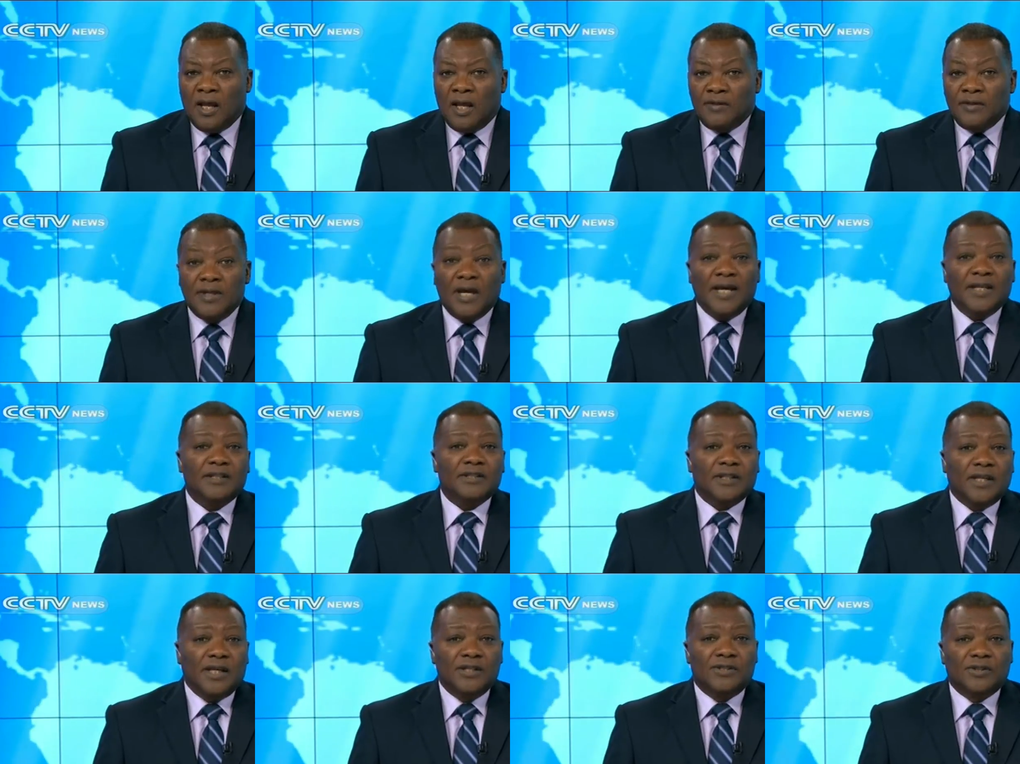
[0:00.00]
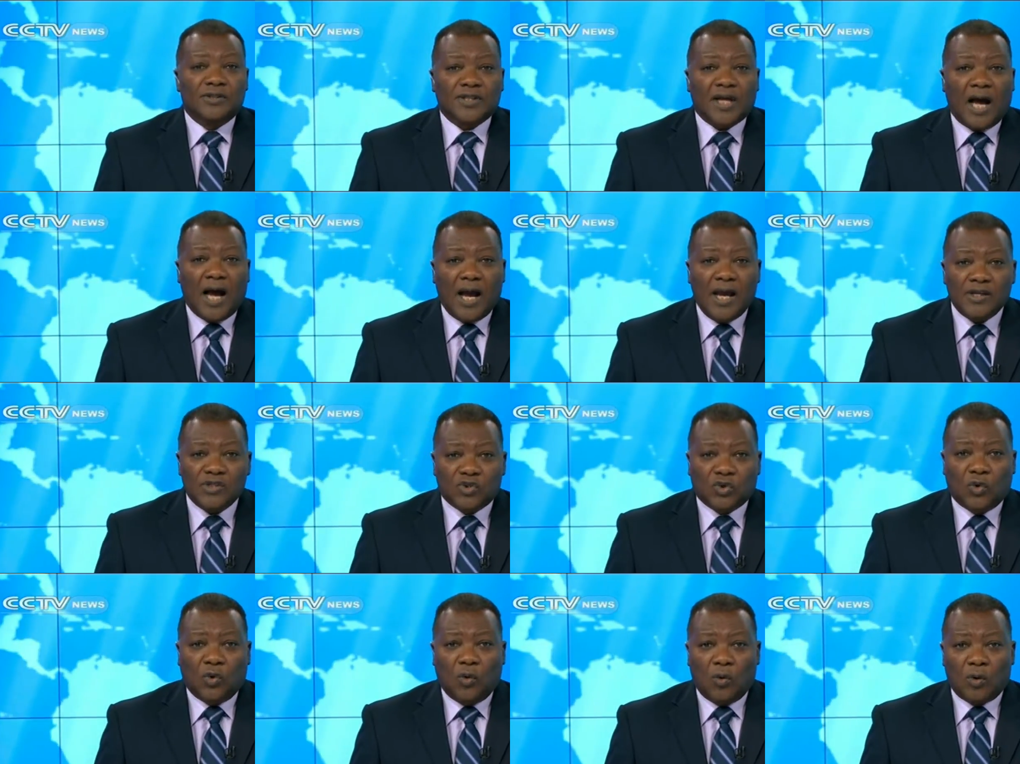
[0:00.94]
The United Nations highest
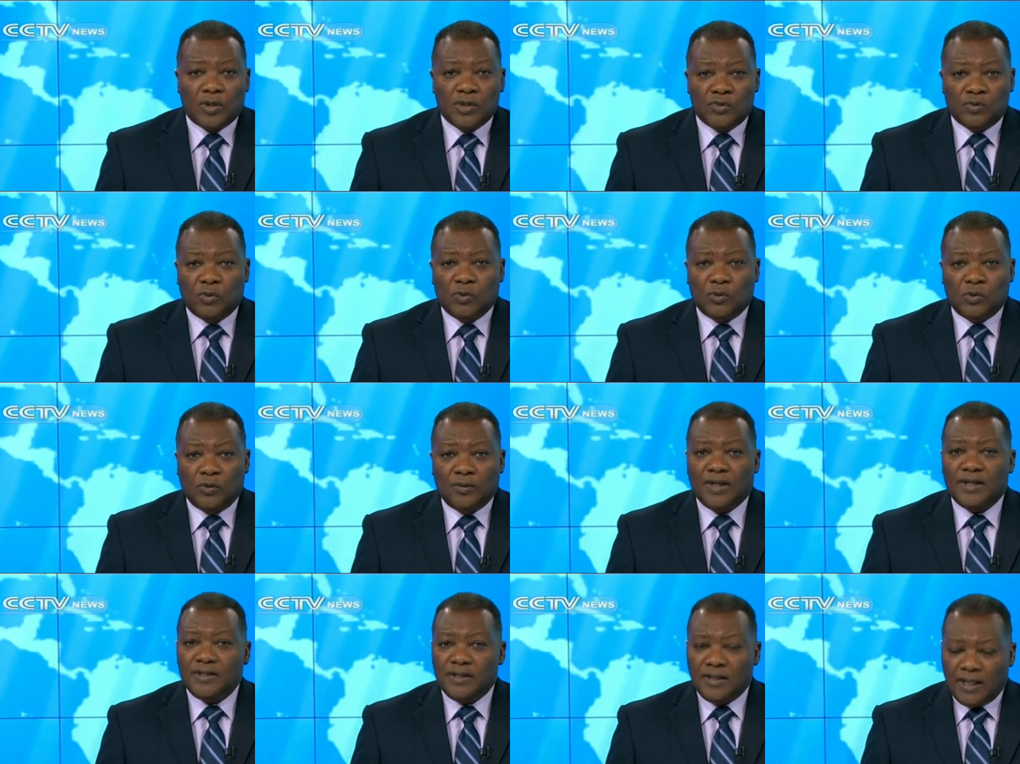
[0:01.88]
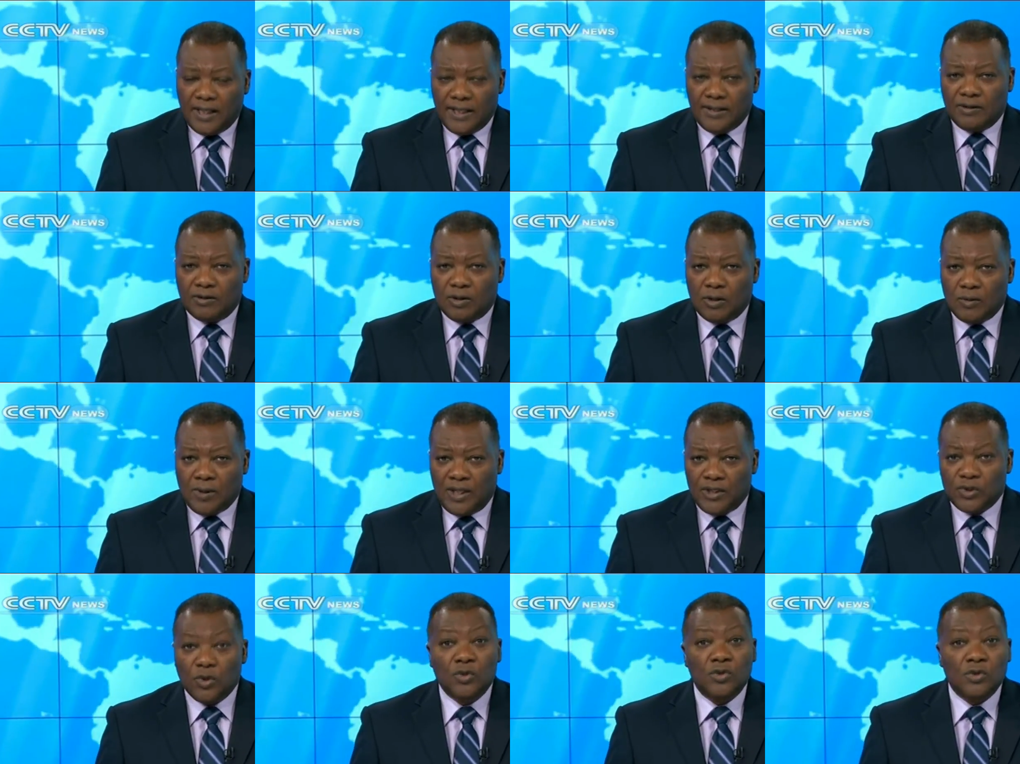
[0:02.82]
court has ruled that neither
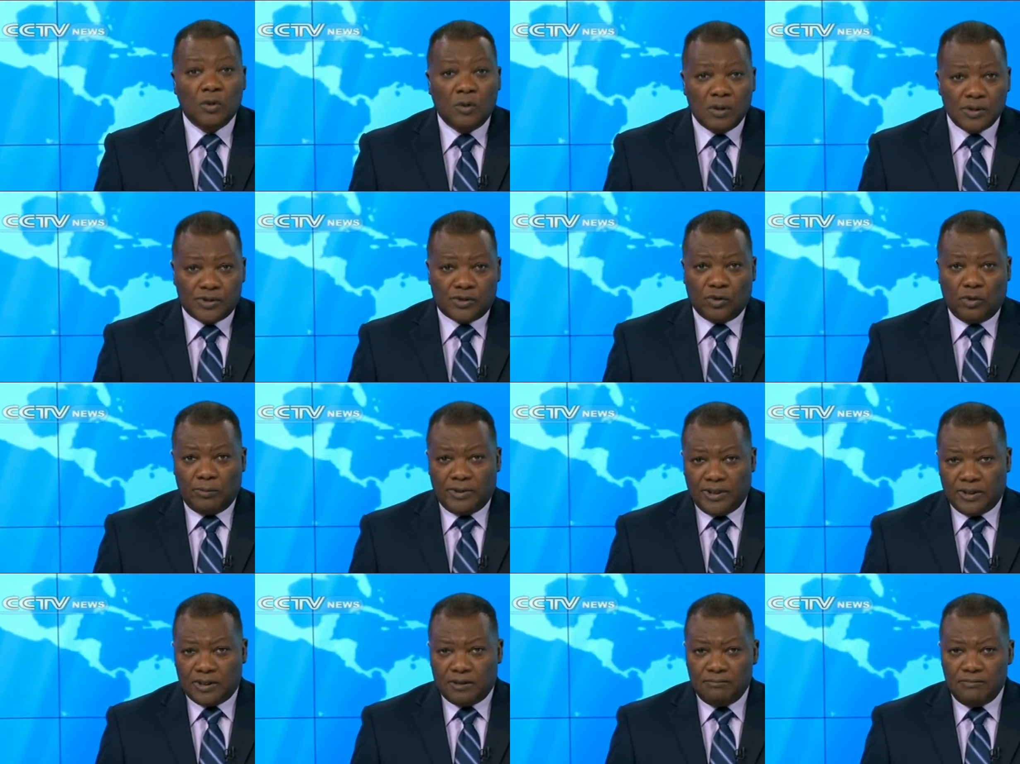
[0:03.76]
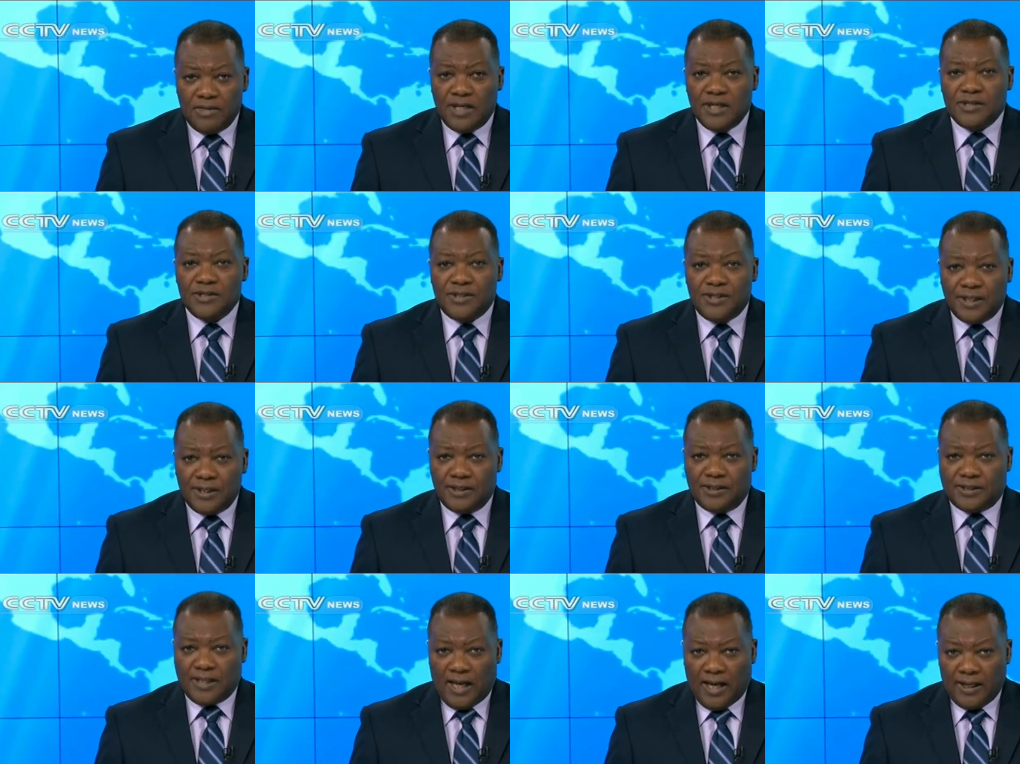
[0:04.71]
Croatia nor Serbia committed
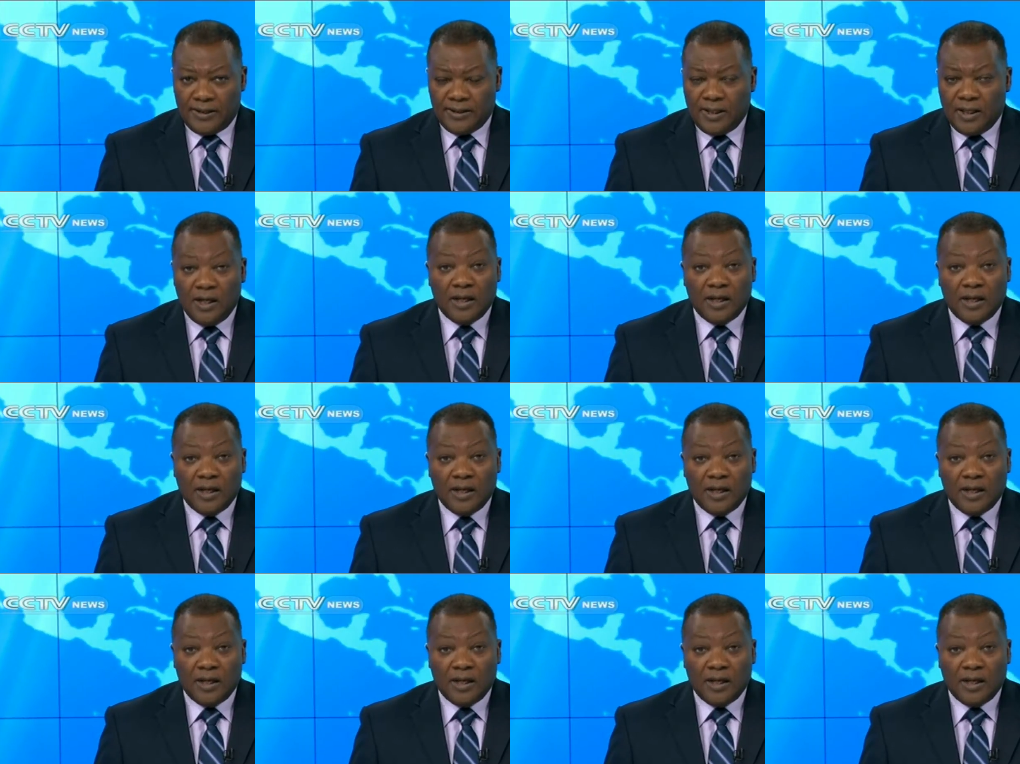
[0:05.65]
genocide